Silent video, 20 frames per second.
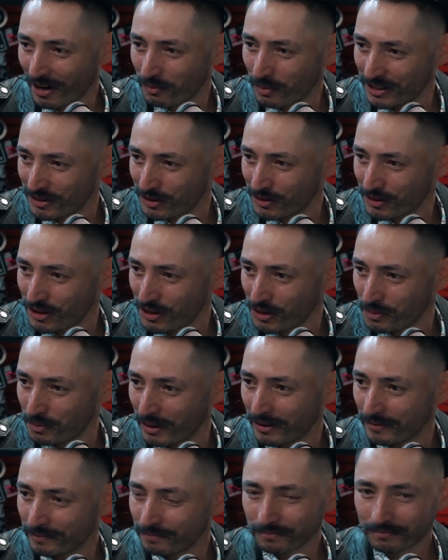I went to
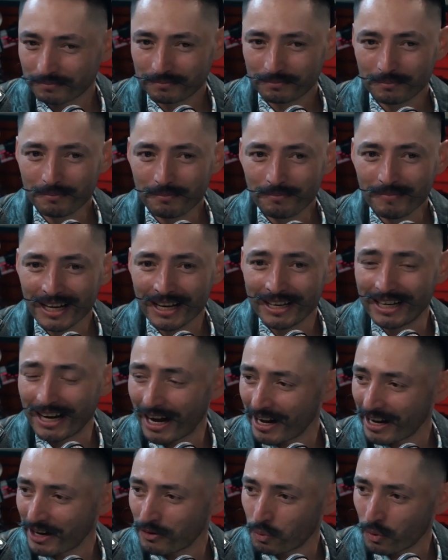Cuba and I
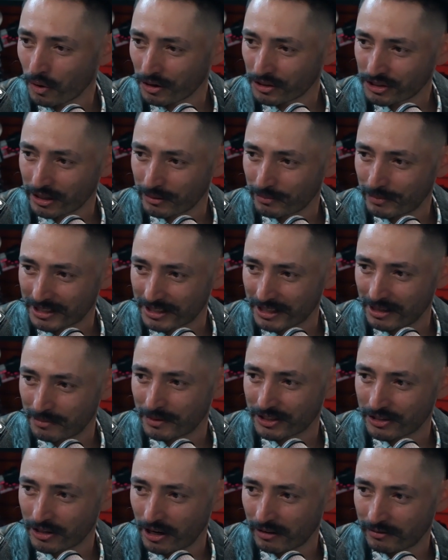had a workshop, a
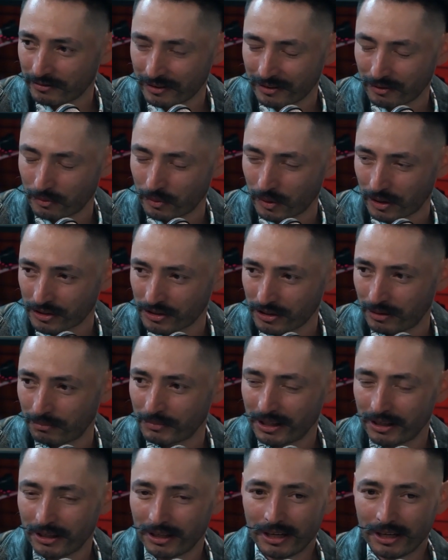cinematography workshop.